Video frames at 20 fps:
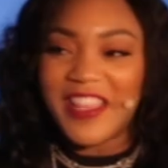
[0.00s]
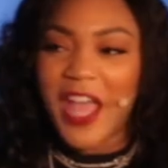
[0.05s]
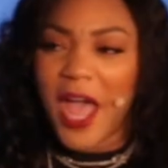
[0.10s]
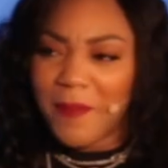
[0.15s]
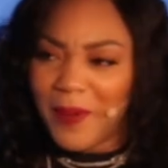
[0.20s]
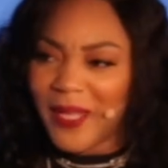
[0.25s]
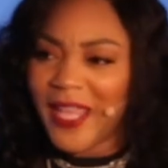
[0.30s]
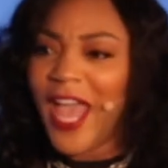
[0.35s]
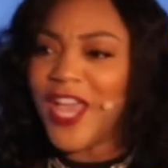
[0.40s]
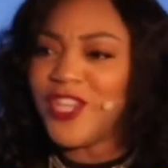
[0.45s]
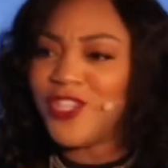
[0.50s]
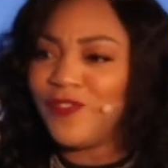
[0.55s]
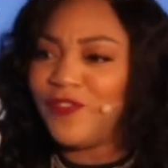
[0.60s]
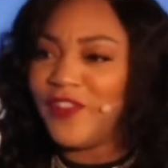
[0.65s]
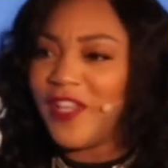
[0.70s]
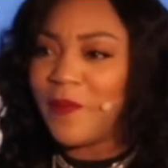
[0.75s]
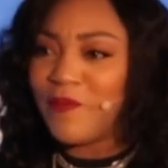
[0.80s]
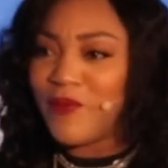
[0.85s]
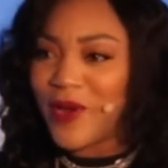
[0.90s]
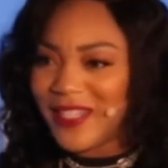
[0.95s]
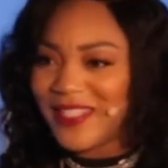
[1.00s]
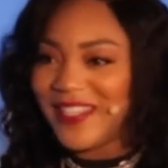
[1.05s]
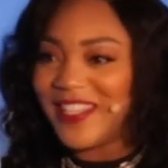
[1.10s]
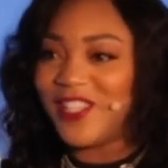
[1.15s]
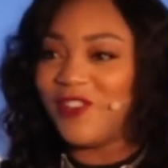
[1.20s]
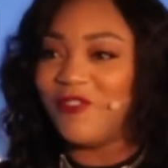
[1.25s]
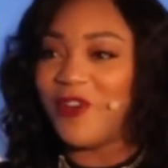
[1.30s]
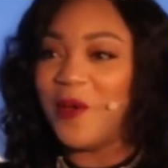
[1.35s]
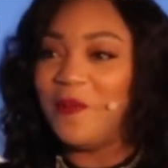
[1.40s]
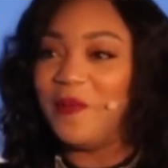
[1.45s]
the applications for the
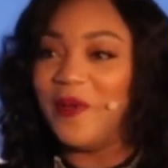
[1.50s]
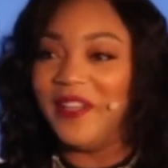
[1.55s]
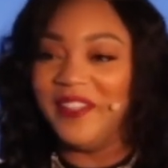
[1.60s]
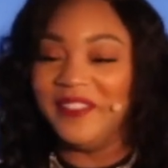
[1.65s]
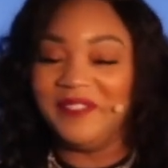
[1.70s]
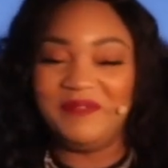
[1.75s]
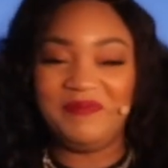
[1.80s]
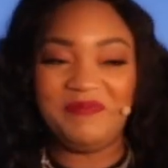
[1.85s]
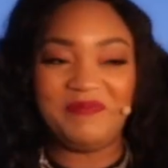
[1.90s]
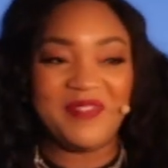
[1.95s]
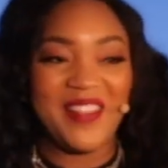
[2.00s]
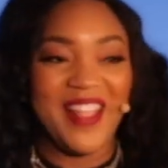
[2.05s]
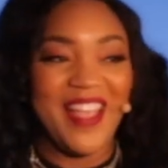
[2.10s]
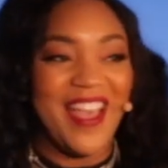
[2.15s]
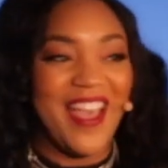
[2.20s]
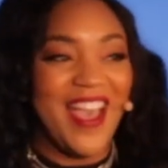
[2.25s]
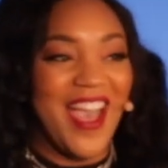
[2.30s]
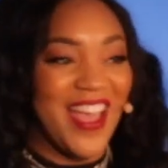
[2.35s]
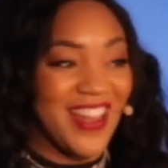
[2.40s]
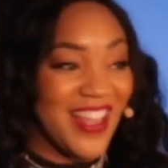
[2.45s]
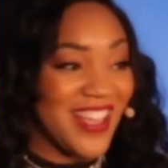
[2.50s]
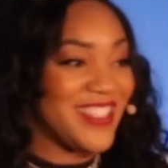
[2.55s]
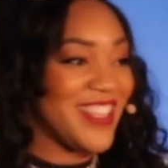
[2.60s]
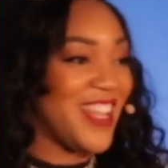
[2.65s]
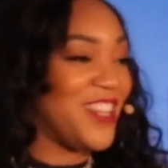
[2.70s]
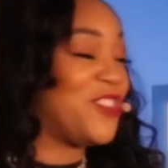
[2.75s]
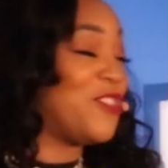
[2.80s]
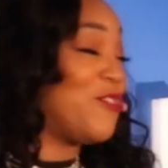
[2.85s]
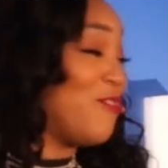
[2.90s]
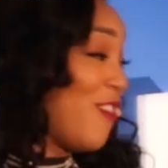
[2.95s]
apprentice are open." And I said,